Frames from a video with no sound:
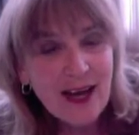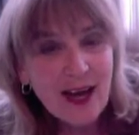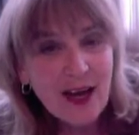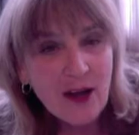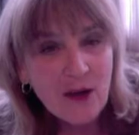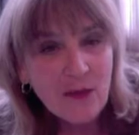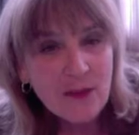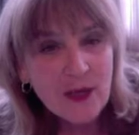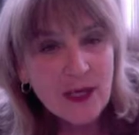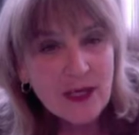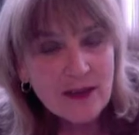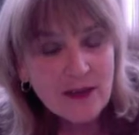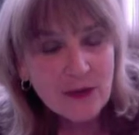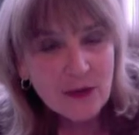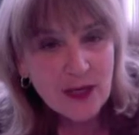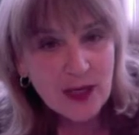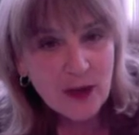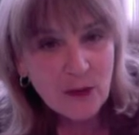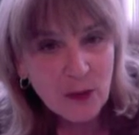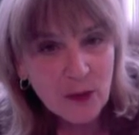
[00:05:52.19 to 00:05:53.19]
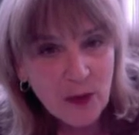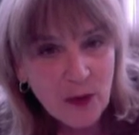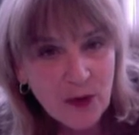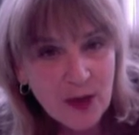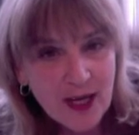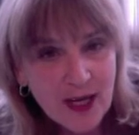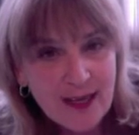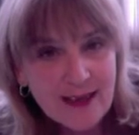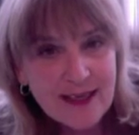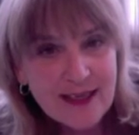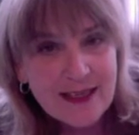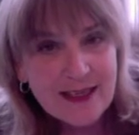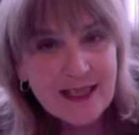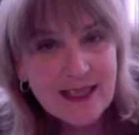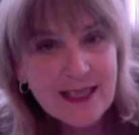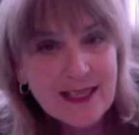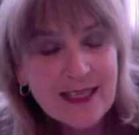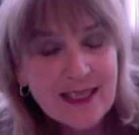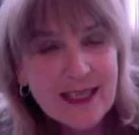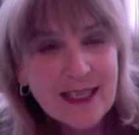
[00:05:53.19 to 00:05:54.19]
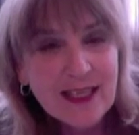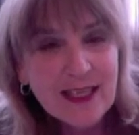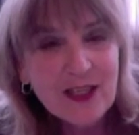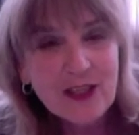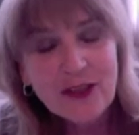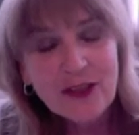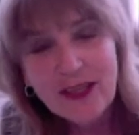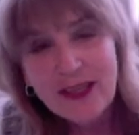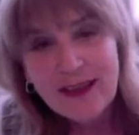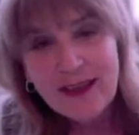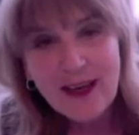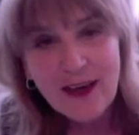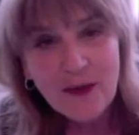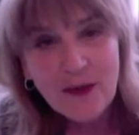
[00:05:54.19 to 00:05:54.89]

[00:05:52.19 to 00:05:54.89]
I'll be doing a report on this and including the